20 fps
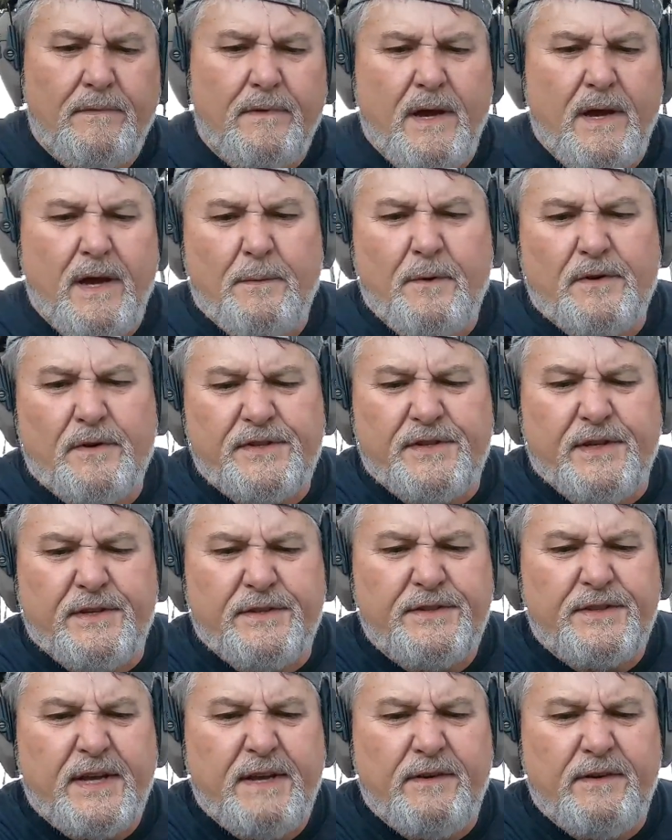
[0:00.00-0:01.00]
I'm going to send
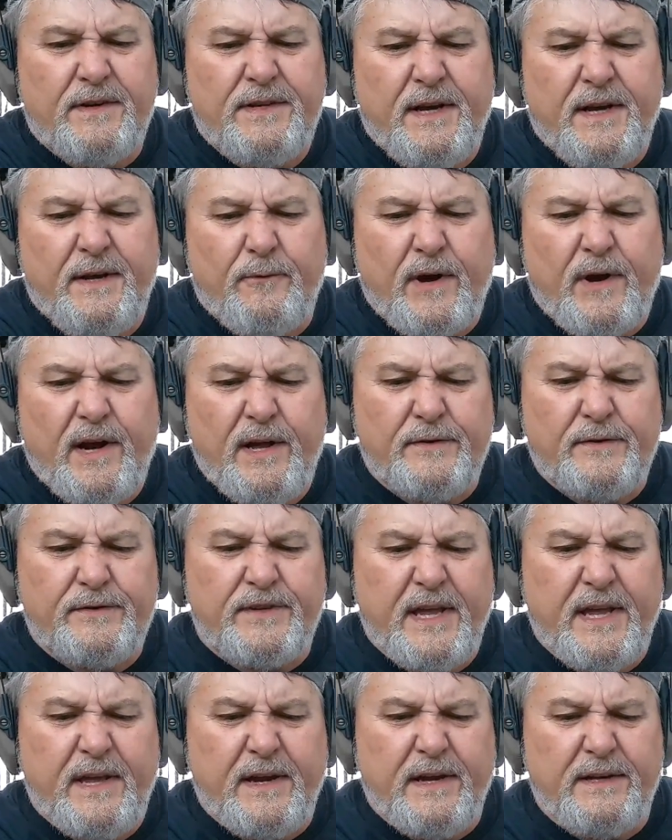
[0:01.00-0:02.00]
17 rounds
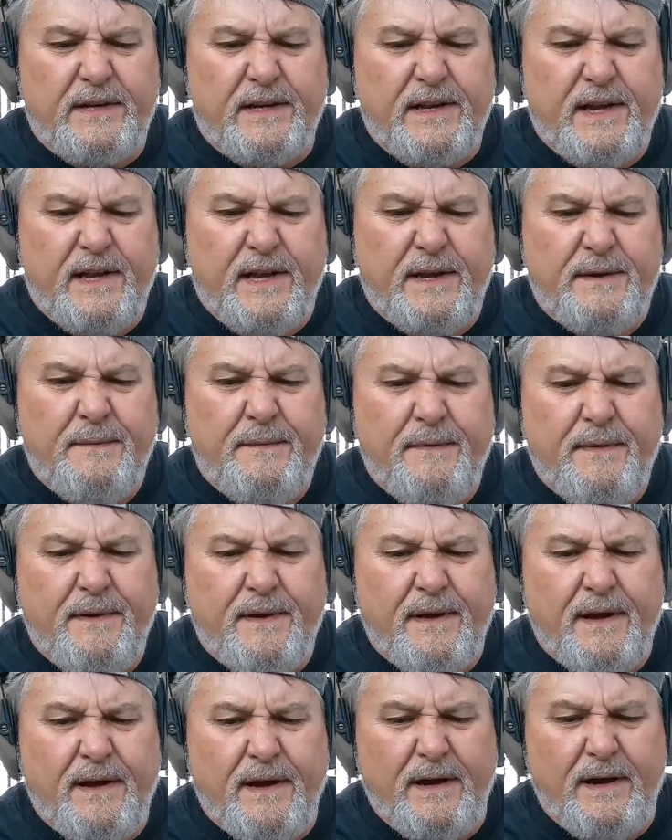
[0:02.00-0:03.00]
down it today.
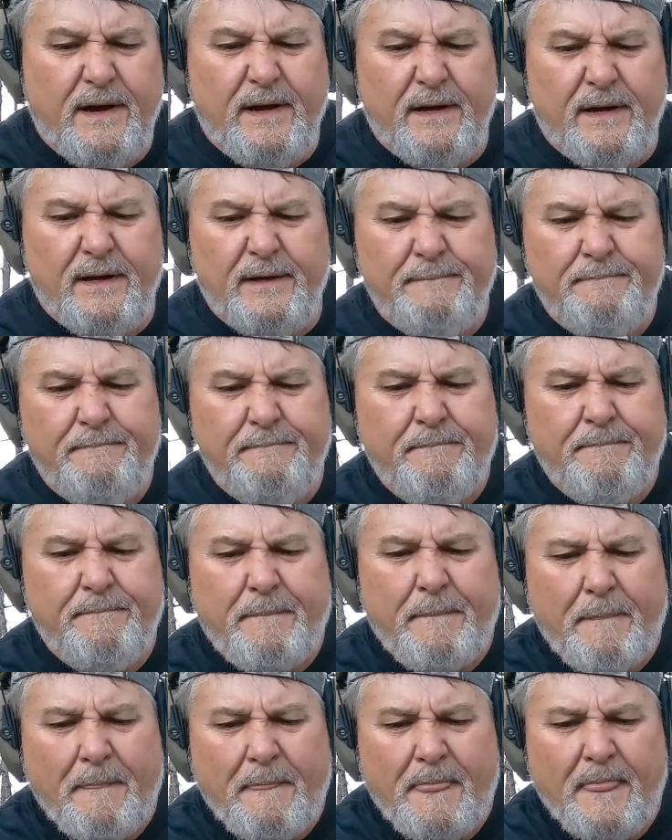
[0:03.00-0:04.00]
Let
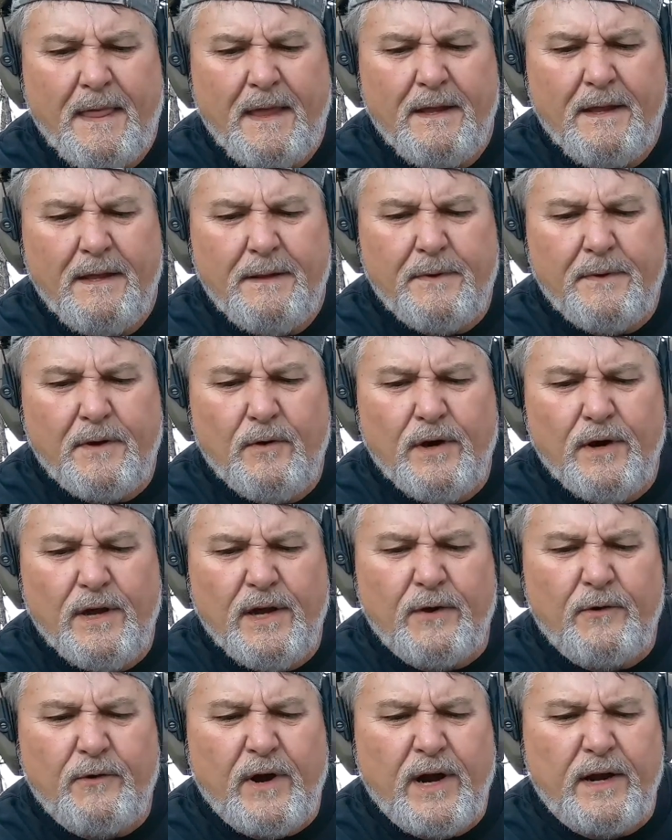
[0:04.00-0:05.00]
me go ahead
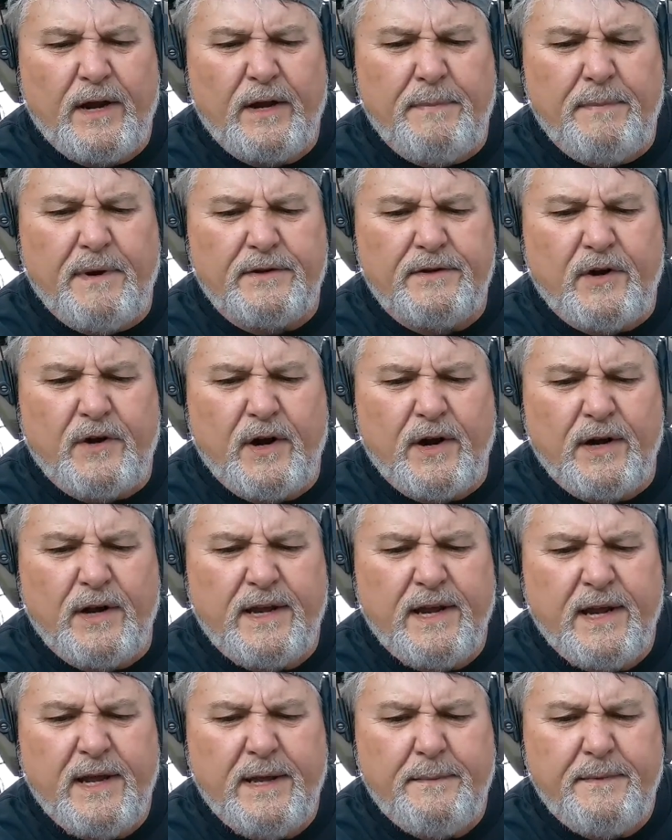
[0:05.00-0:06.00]
and crank up our target
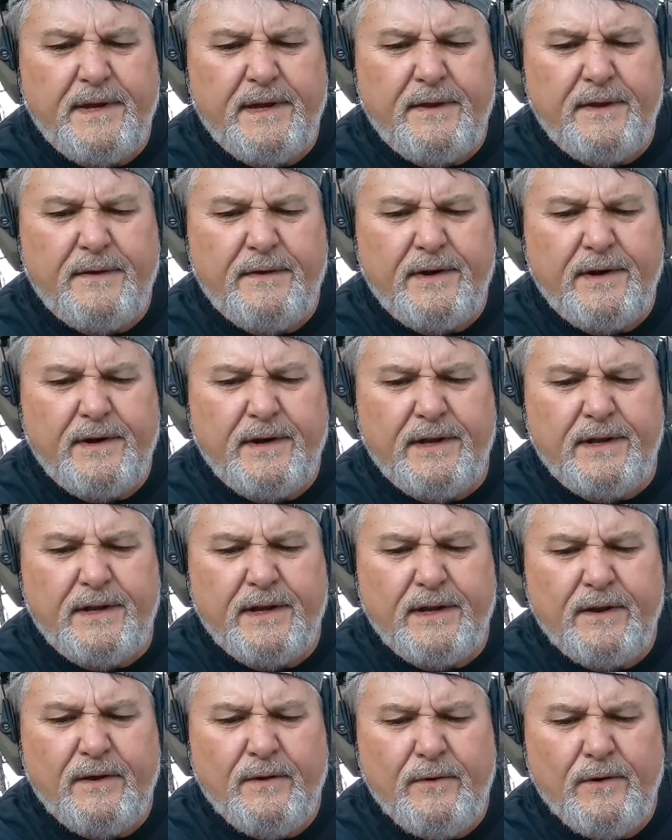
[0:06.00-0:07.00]
cam down there, get
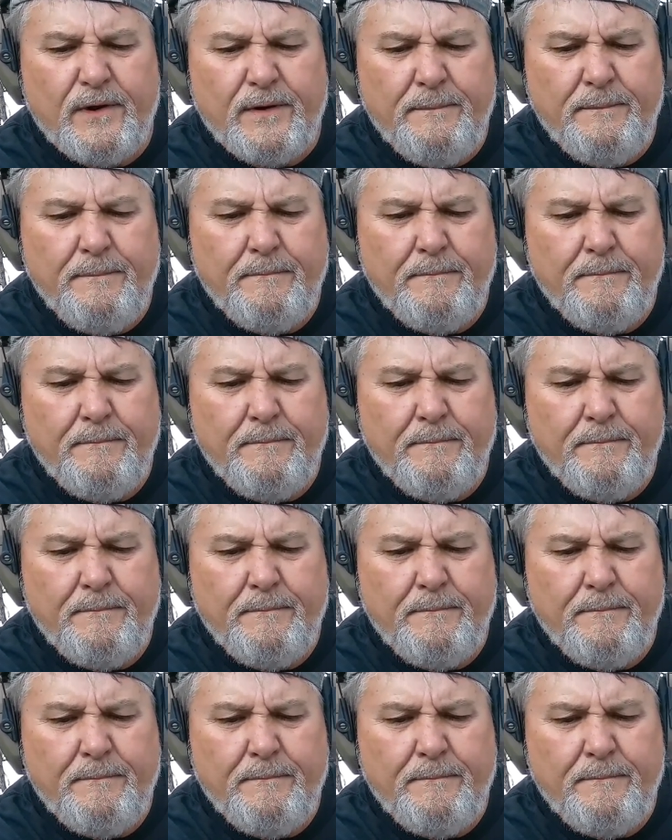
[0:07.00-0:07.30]
it going.